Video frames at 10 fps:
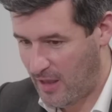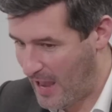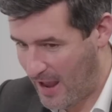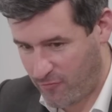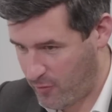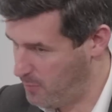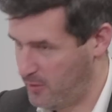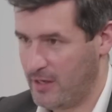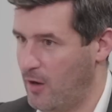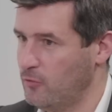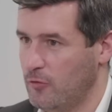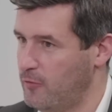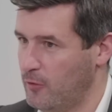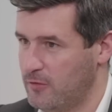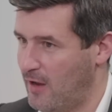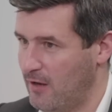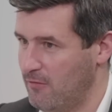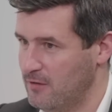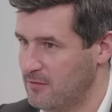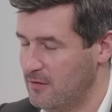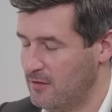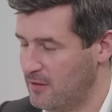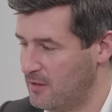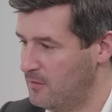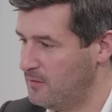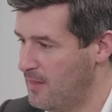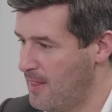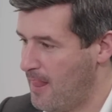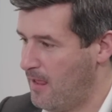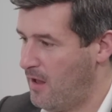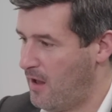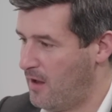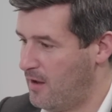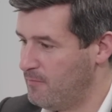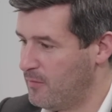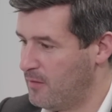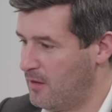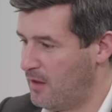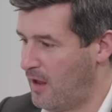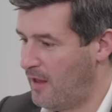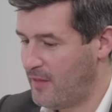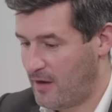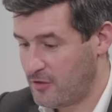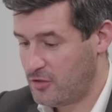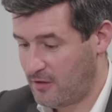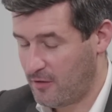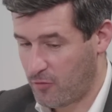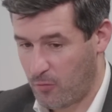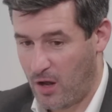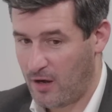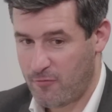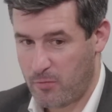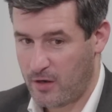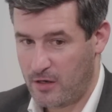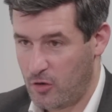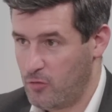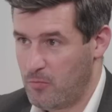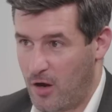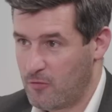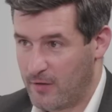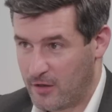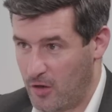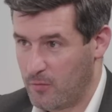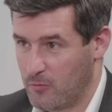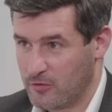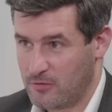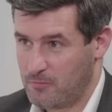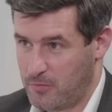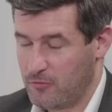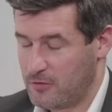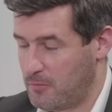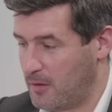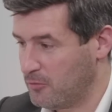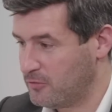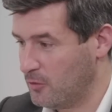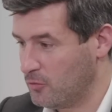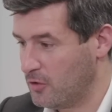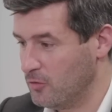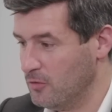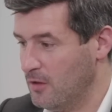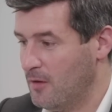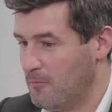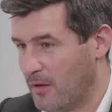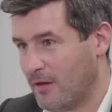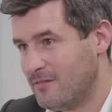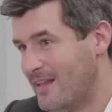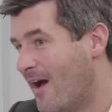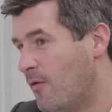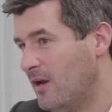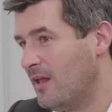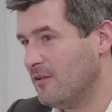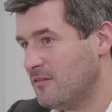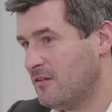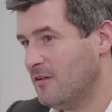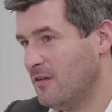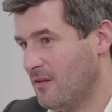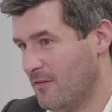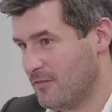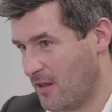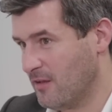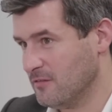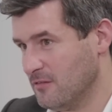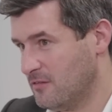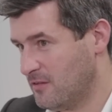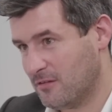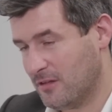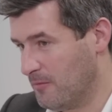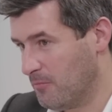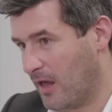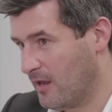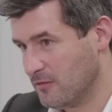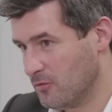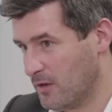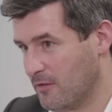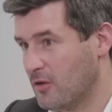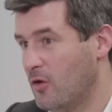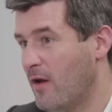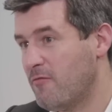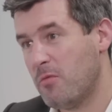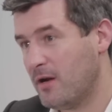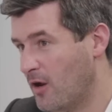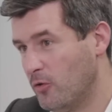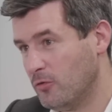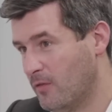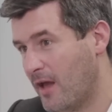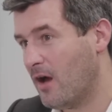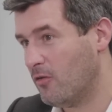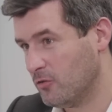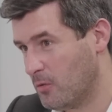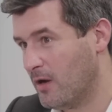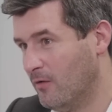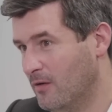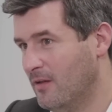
everybody knows who Phil Taylor is, you know. And then, as you say, for a while, everybody knew Michael Van Gerwen was, and obviously people still do. But there's now a list of a dozen, 16 players or whatever, who everybody knows who they are as well.